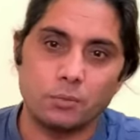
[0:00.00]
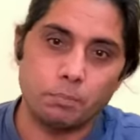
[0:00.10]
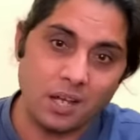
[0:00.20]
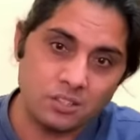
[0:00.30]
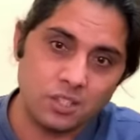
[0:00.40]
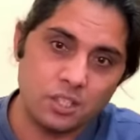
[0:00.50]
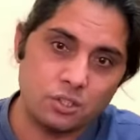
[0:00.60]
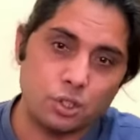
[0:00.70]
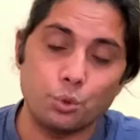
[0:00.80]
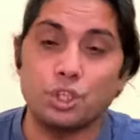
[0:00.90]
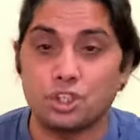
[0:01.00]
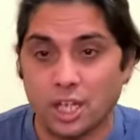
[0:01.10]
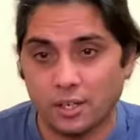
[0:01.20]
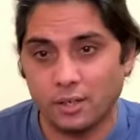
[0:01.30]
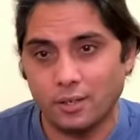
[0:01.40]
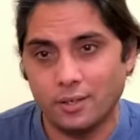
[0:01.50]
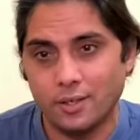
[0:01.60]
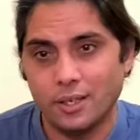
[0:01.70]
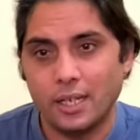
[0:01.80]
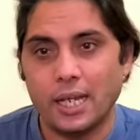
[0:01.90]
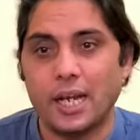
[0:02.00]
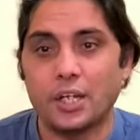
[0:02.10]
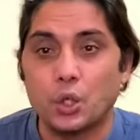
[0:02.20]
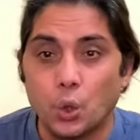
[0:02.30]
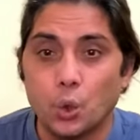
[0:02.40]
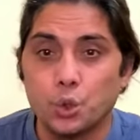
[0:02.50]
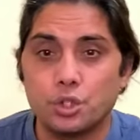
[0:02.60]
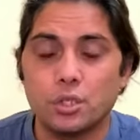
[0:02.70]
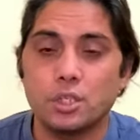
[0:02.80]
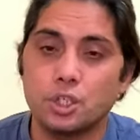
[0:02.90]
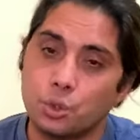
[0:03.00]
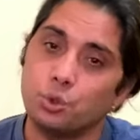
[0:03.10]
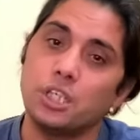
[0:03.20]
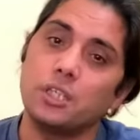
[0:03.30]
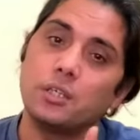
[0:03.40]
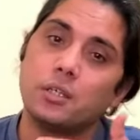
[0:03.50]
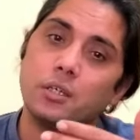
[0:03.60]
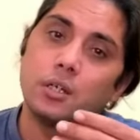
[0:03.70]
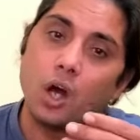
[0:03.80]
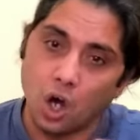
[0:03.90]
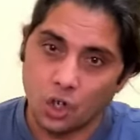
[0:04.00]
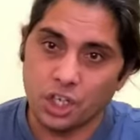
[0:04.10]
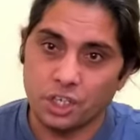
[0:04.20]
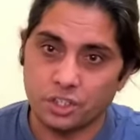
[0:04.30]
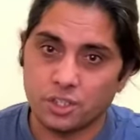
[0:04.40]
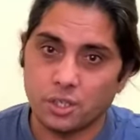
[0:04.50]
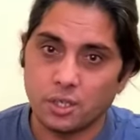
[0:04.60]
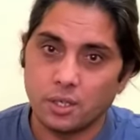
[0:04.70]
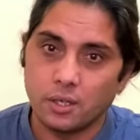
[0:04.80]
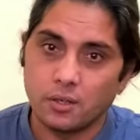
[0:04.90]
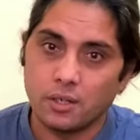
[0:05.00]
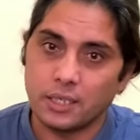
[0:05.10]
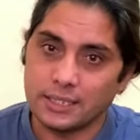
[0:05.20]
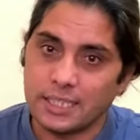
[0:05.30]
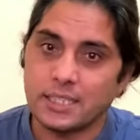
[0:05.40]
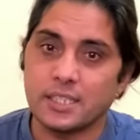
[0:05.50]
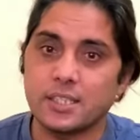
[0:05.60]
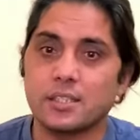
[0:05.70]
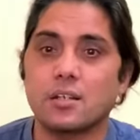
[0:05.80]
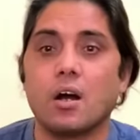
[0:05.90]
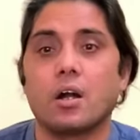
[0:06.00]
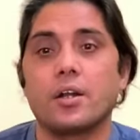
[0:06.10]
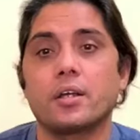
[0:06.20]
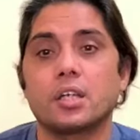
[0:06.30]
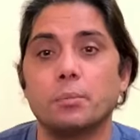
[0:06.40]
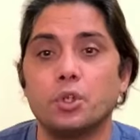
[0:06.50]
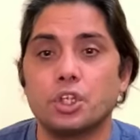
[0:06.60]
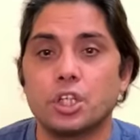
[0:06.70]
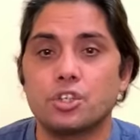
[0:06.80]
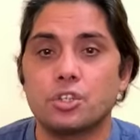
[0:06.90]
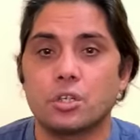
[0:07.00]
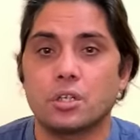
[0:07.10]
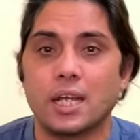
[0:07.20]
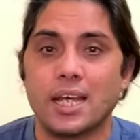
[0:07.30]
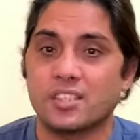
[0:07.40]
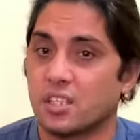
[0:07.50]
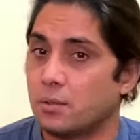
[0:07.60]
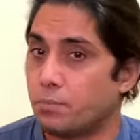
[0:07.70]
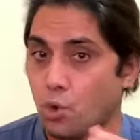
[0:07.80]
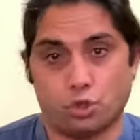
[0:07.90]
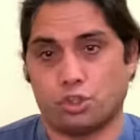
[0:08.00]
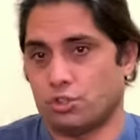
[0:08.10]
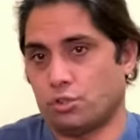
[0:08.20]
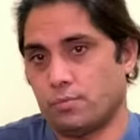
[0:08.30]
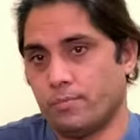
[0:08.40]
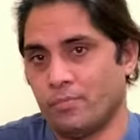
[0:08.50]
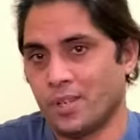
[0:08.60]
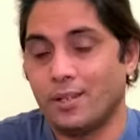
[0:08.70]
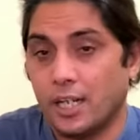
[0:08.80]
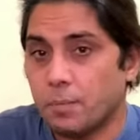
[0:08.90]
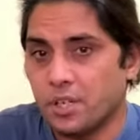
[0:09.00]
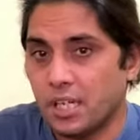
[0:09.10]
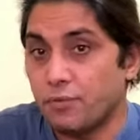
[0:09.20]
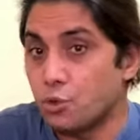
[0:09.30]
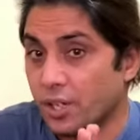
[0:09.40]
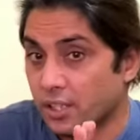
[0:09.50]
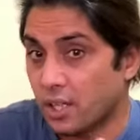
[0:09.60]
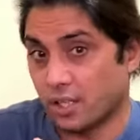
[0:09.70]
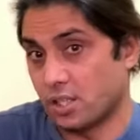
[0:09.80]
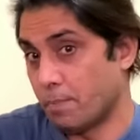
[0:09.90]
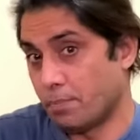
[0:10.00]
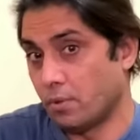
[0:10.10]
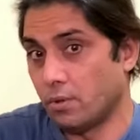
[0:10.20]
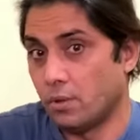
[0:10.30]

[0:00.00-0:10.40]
passes through the channel and goes to the audience. This is called communication as a process. Let me give you another example